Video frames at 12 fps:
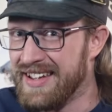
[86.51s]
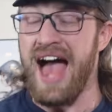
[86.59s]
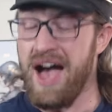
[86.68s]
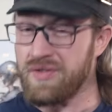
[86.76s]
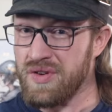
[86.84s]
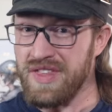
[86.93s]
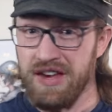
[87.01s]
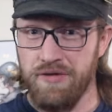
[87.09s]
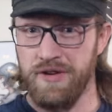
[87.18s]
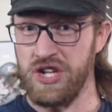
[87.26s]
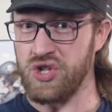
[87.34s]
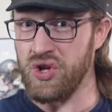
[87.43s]
After the
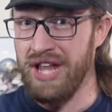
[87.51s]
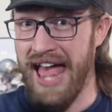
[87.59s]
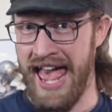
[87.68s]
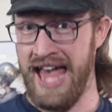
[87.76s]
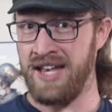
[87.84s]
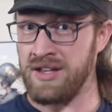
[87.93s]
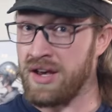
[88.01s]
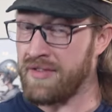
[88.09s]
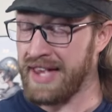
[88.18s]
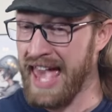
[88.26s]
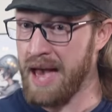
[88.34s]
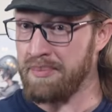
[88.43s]
official end of
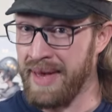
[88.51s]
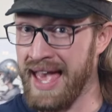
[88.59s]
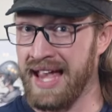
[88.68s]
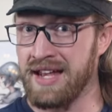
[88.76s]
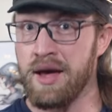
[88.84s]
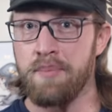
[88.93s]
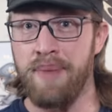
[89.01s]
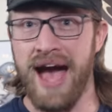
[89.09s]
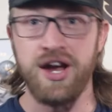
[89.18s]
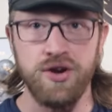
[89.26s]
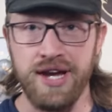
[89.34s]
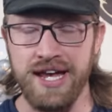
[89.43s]
a campaign,
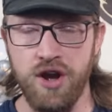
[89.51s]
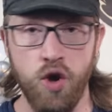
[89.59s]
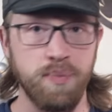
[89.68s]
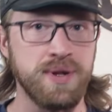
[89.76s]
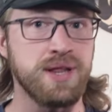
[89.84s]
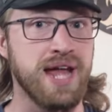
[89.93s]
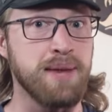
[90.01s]
Backerkit opens